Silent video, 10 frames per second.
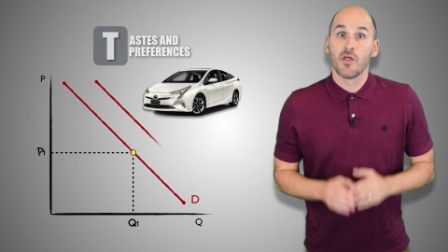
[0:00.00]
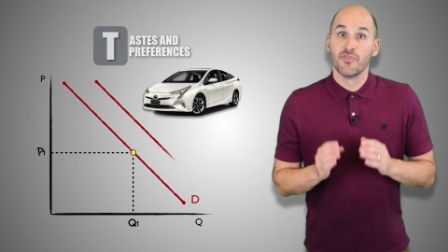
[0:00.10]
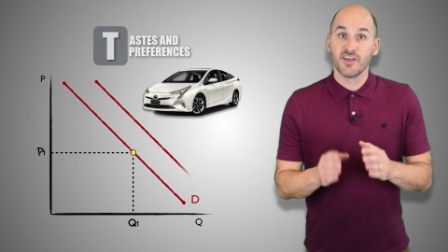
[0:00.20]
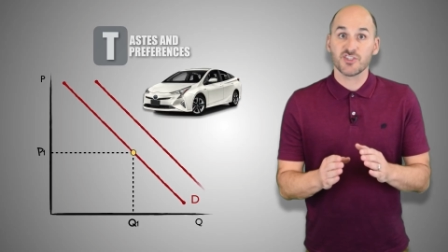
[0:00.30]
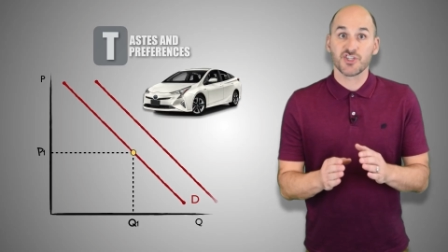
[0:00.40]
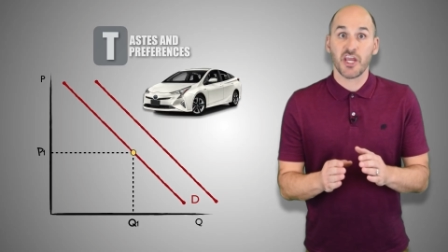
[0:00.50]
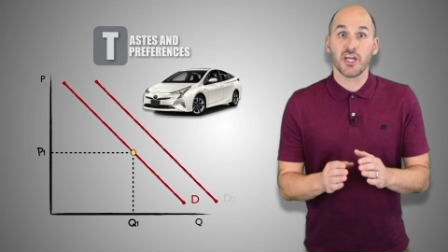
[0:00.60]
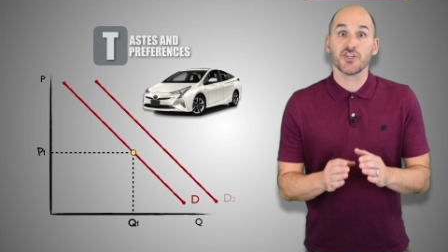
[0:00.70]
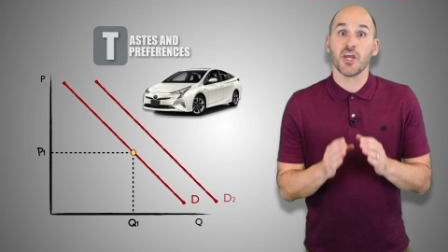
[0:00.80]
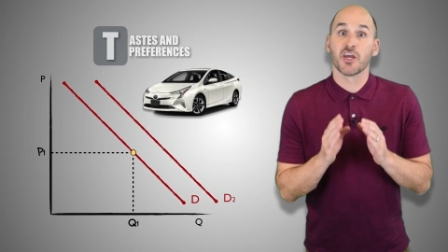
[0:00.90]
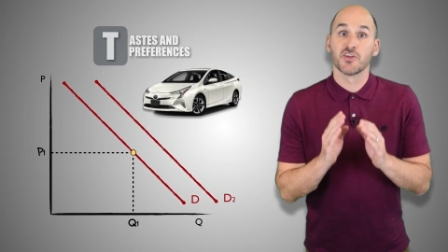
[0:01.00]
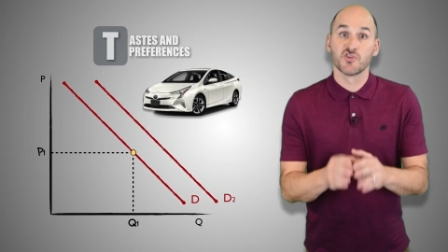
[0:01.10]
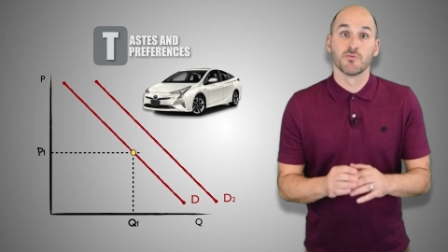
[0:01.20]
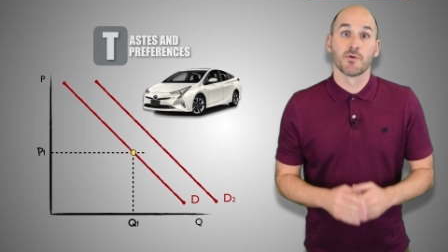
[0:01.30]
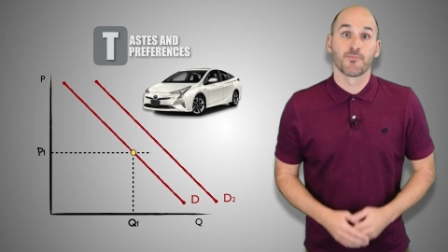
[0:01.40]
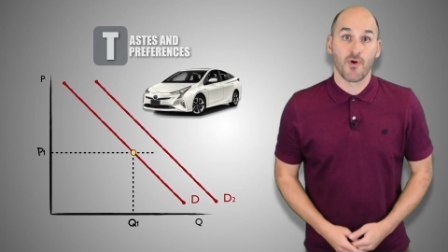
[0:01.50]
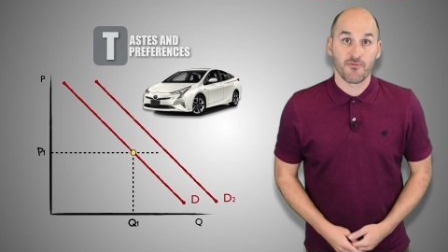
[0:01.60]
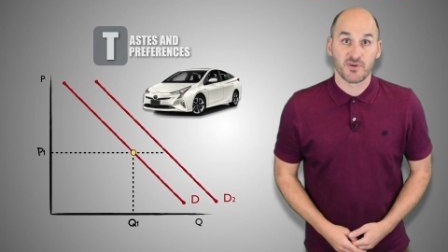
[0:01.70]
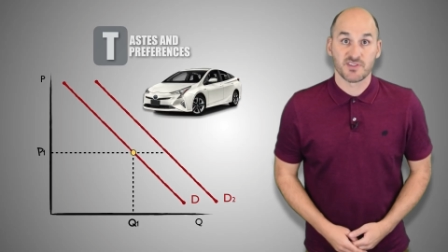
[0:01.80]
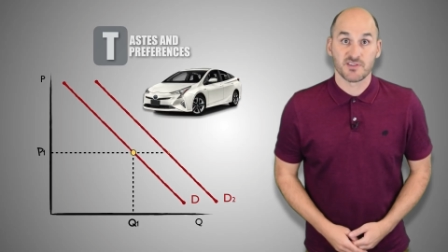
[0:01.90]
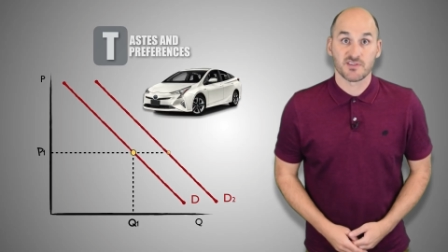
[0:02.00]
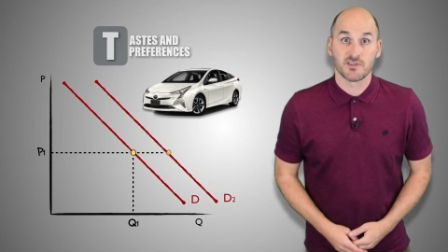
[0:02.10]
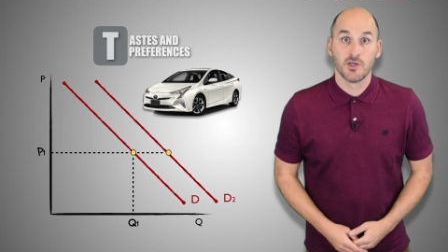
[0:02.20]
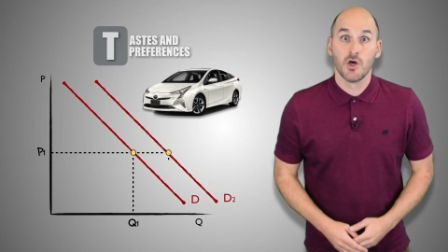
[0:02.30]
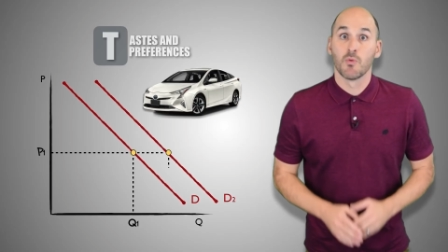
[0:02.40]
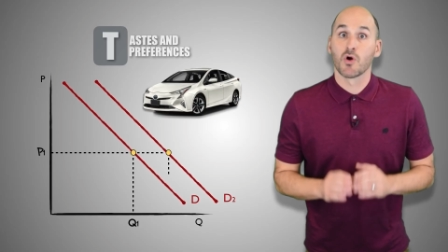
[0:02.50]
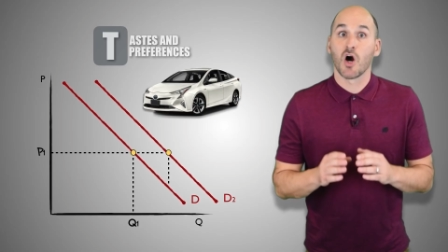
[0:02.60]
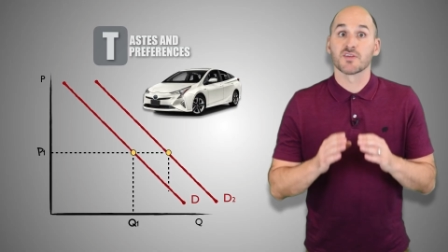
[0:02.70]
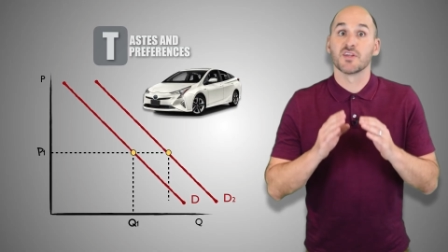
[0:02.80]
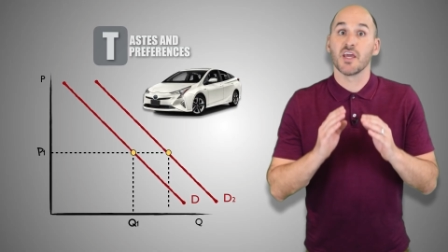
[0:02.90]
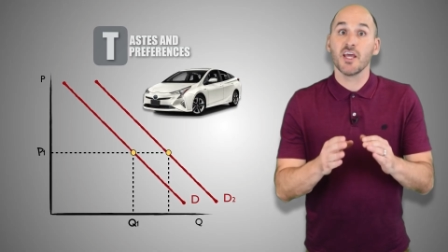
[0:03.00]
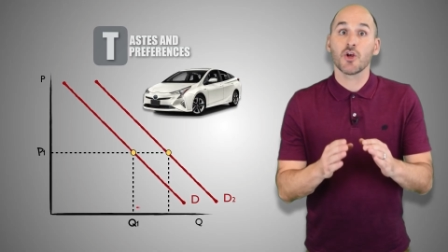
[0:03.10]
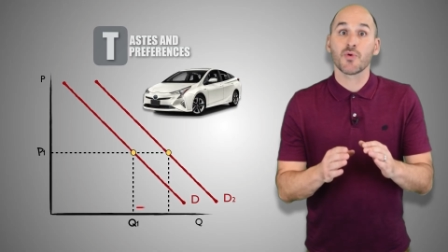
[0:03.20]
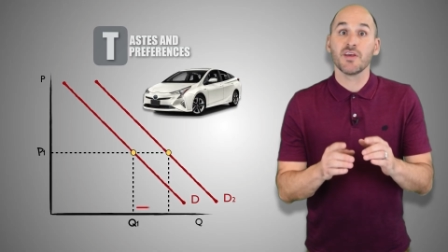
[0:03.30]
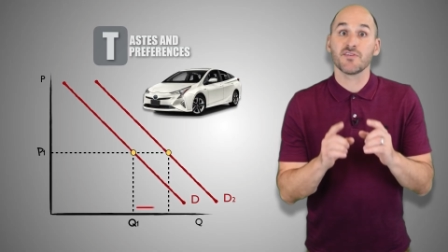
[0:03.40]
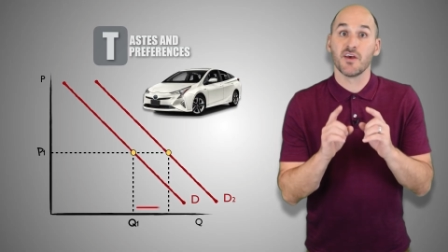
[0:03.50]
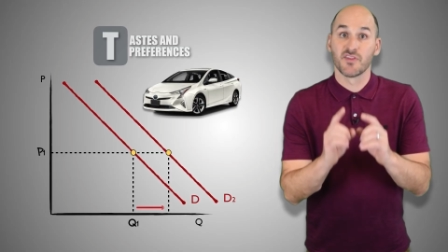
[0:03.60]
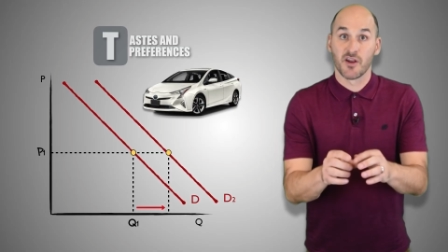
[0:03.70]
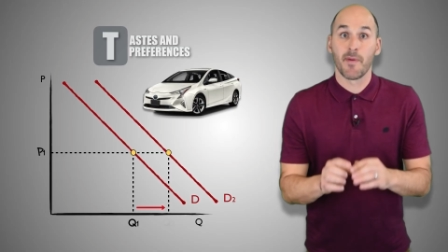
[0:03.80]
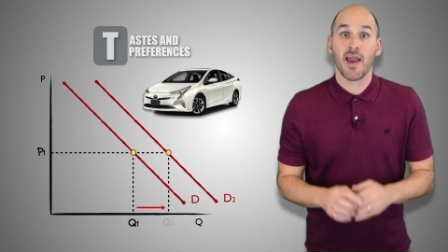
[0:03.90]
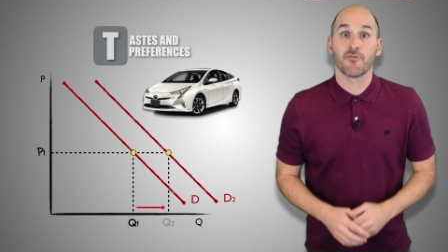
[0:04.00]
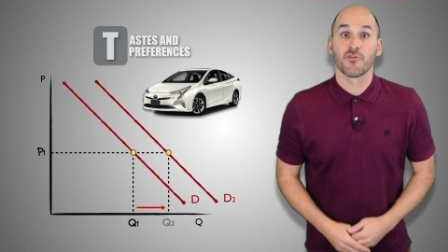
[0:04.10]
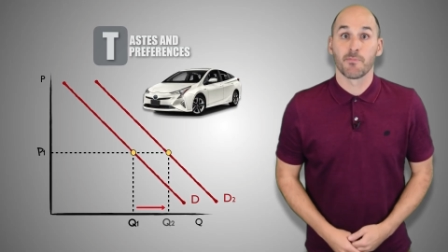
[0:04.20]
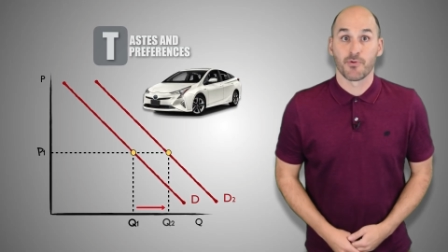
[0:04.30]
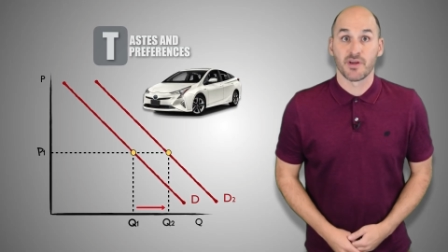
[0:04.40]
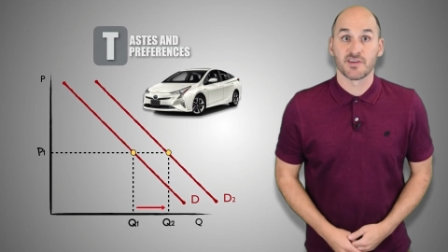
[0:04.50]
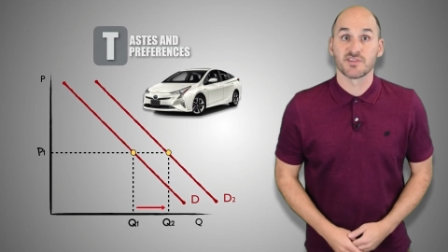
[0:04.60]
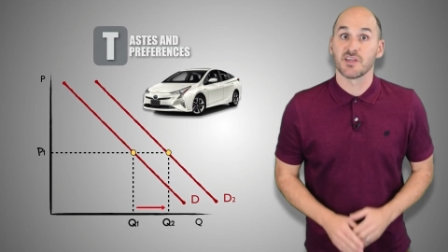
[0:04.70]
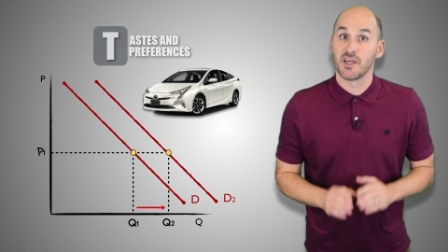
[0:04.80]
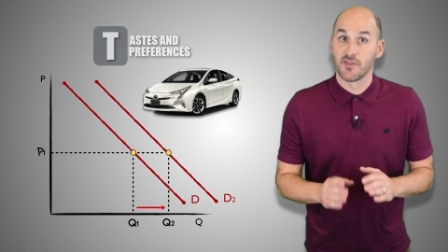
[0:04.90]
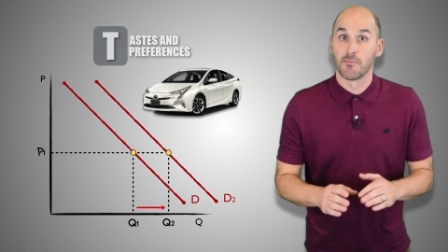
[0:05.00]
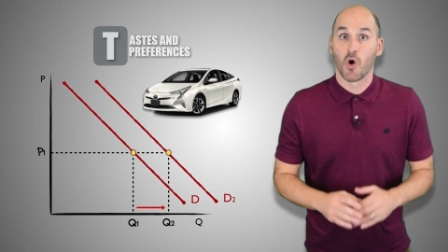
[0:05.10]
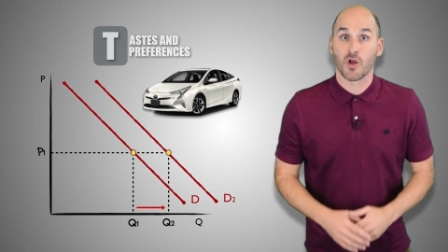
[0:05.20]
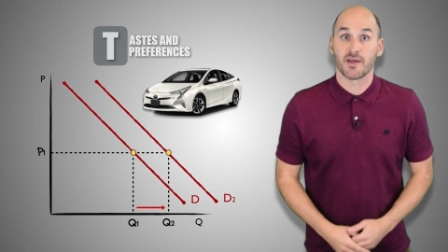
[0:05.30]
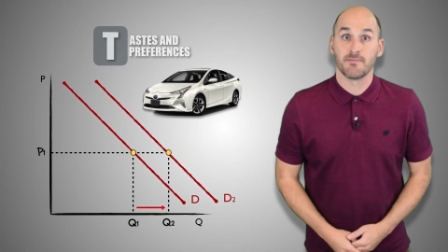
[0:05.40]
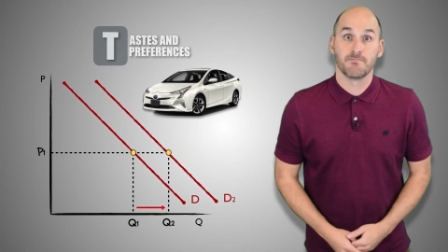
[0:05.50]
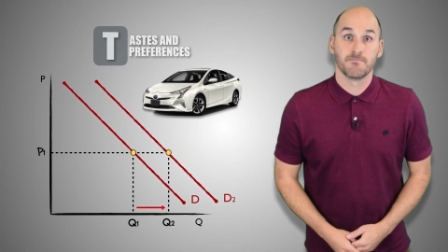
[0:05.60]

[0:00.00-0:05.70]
This change in consumer preferences will cause an increase in the demand for the Prius in the market.